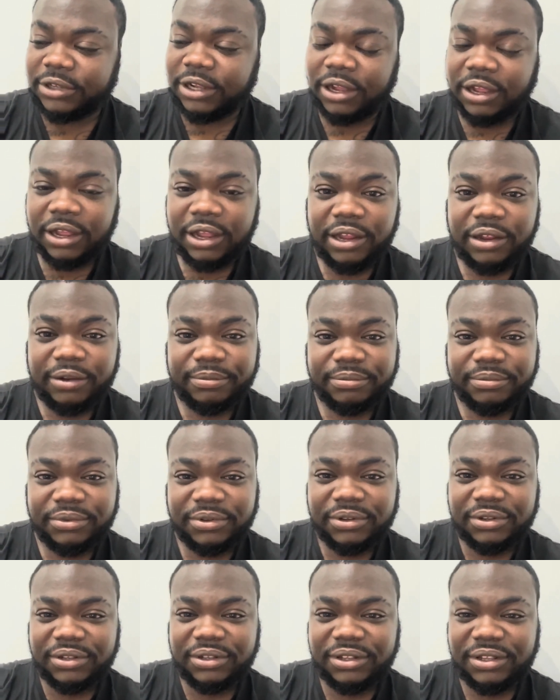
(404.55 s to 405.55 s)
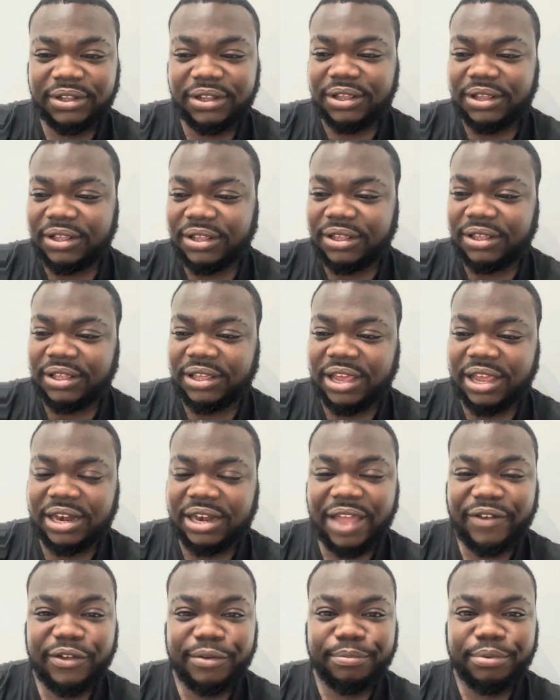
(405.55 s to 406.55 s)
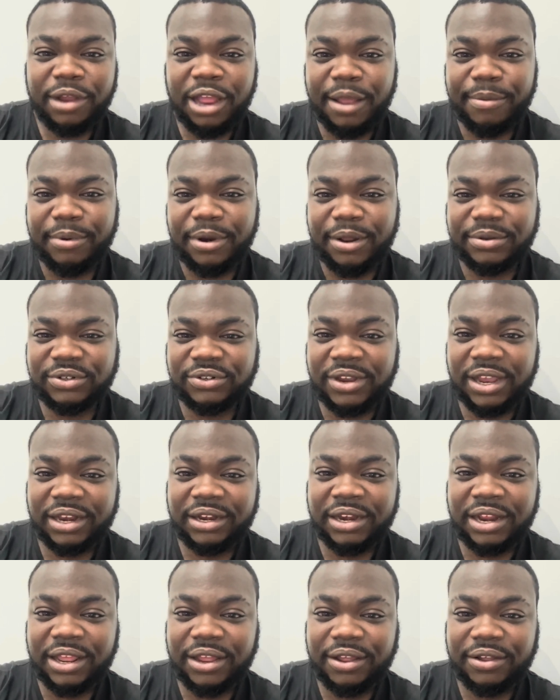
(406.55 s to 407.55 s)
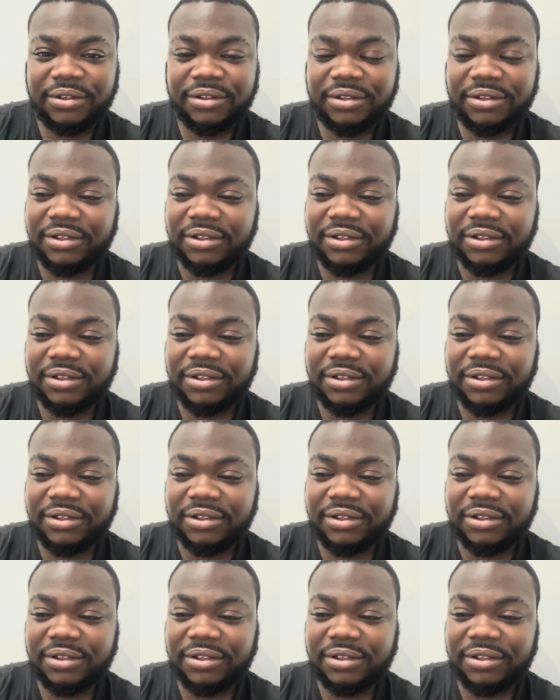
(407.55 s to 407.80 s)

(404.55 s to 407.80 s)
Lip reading: yeah, they're having problems right now.